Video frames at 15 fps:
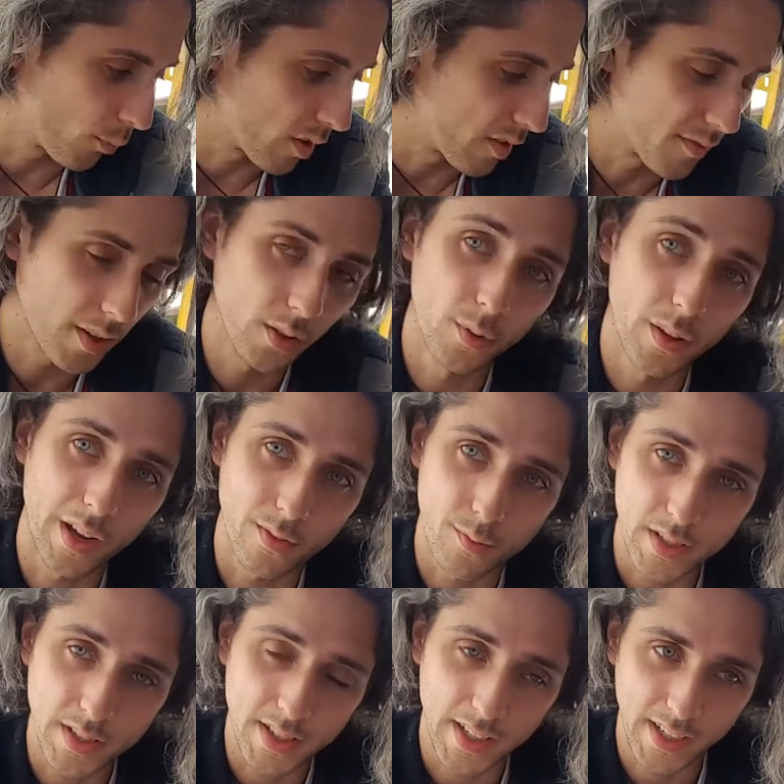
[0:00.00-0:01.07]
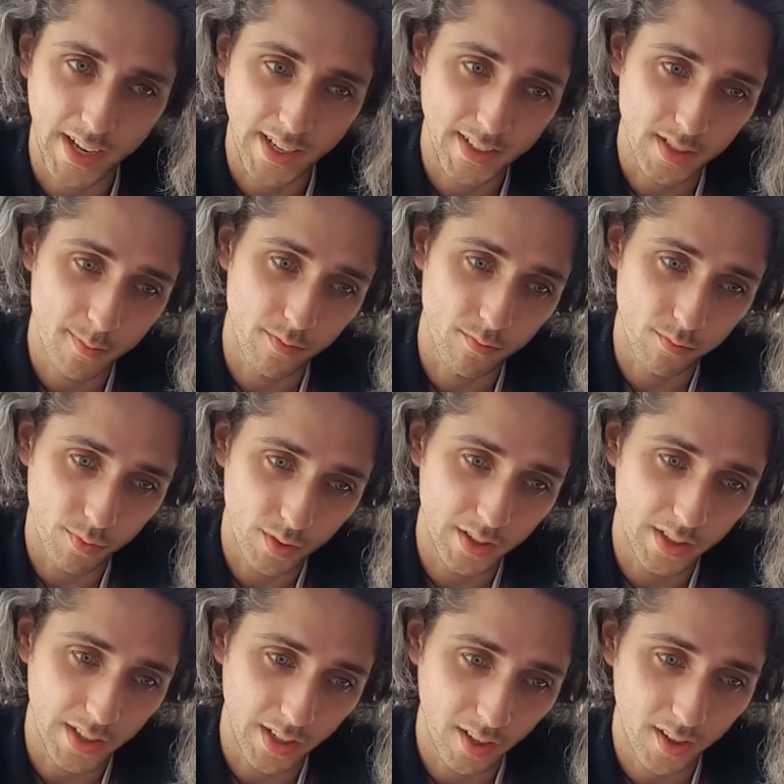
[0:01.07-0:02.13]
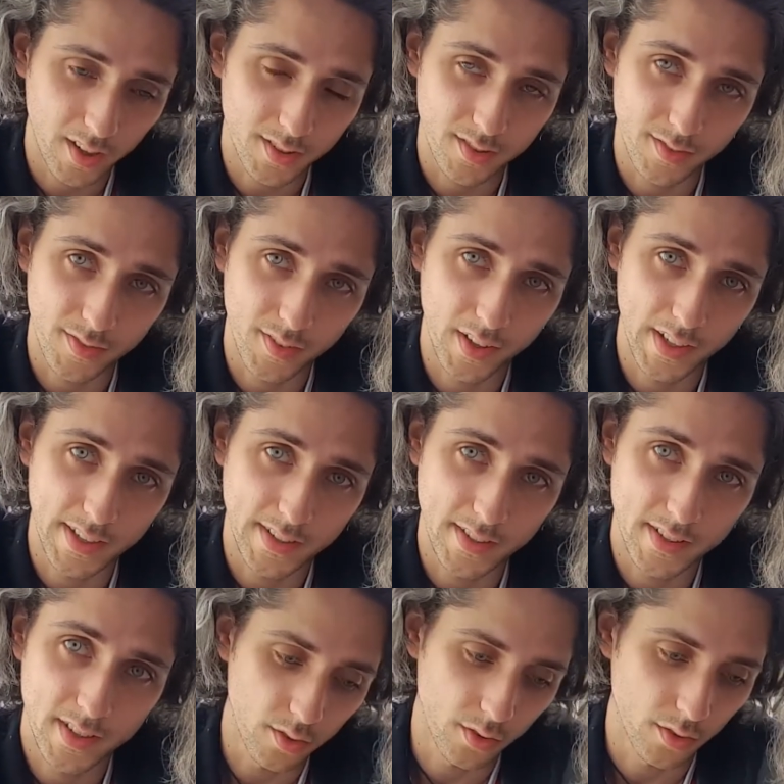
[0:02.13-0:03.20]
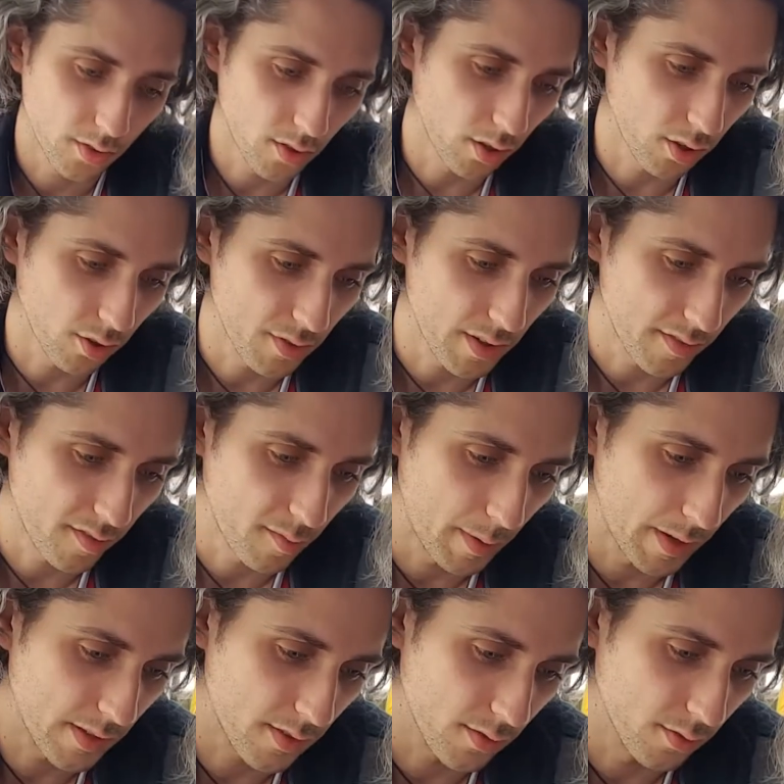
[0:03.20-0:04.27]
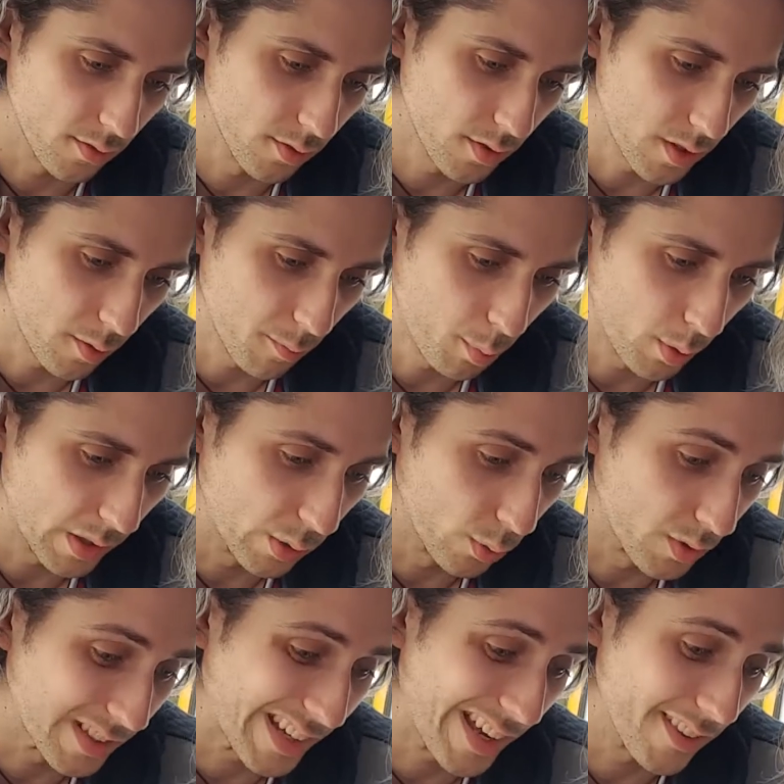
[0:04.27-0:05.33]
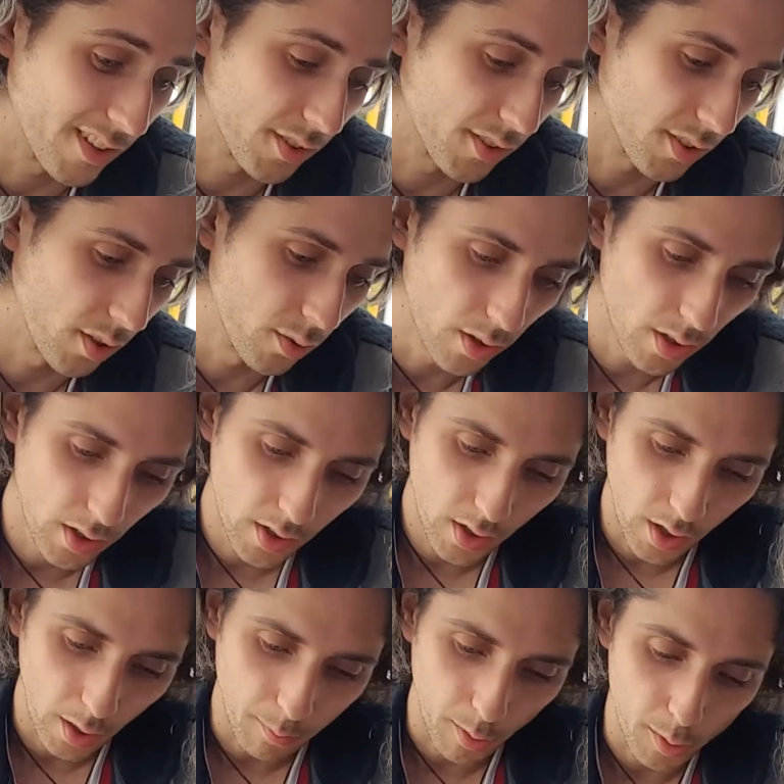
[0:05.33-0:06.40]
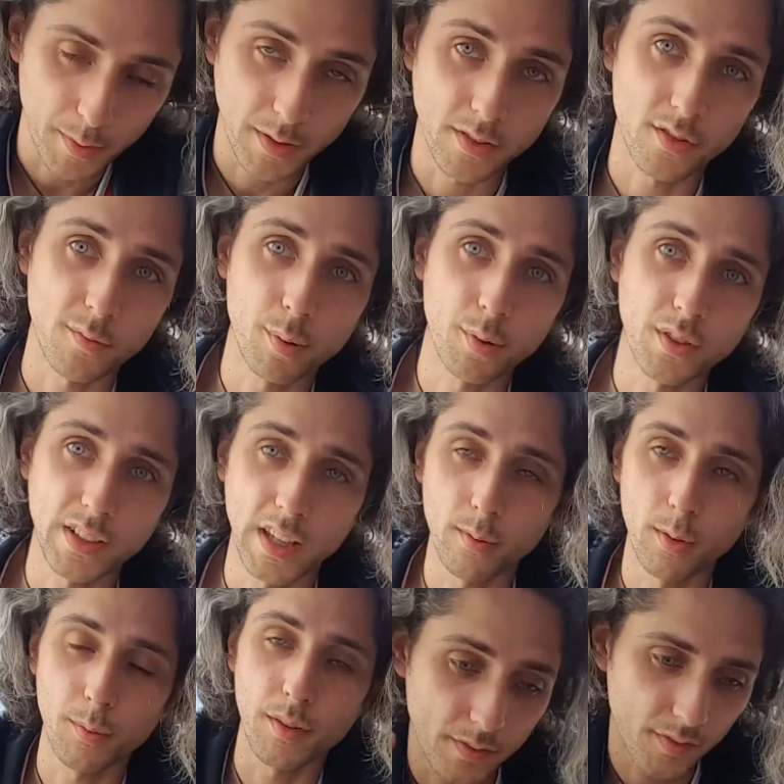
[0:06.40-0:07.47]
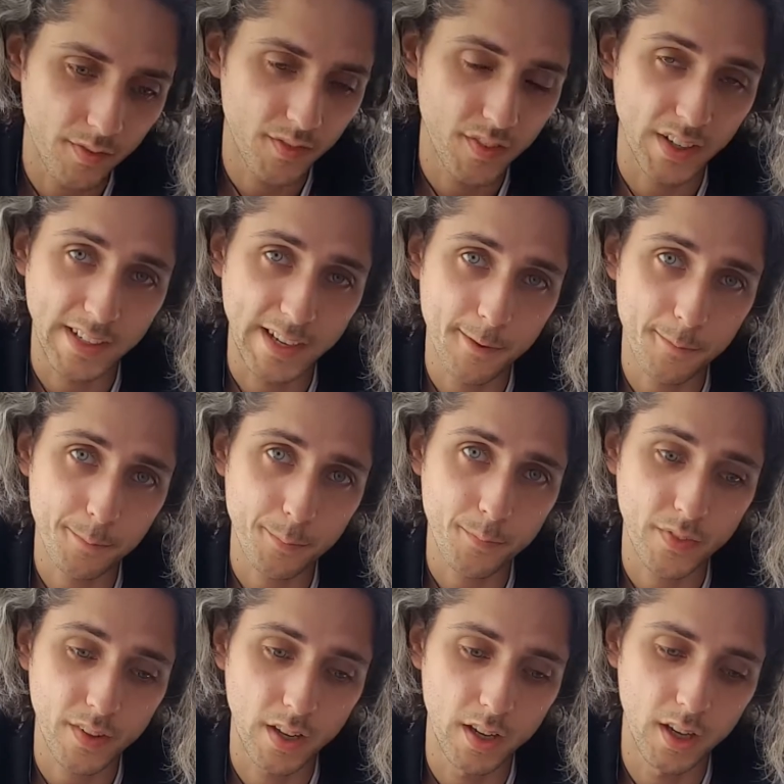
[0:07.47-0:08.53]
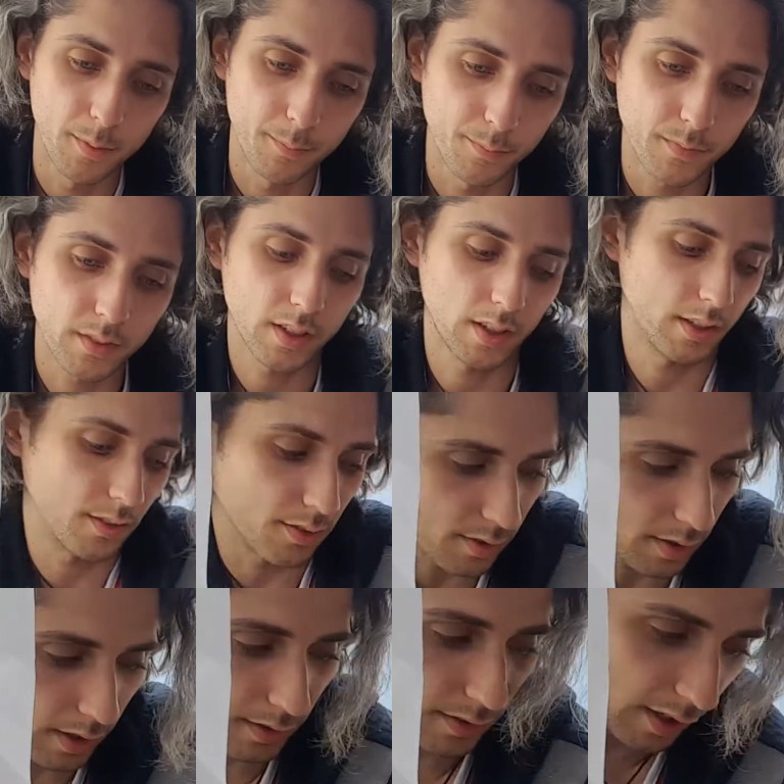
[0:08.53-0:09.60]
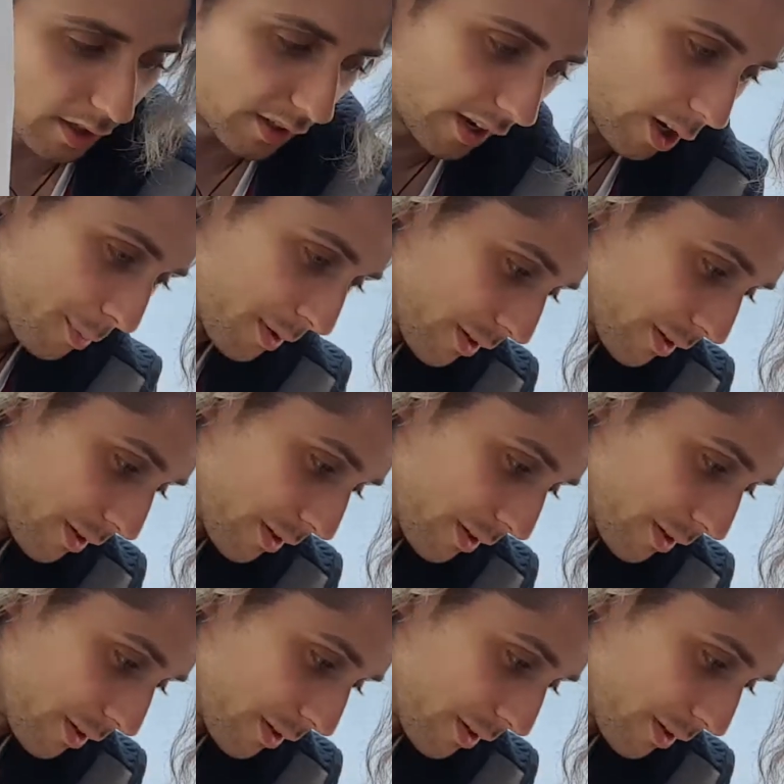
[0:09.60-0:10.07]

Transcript: we've done all that reading and it's been really hard to find good concrete information or you know put it all together. So I'm hoping to put together what we've figured out um, and, and help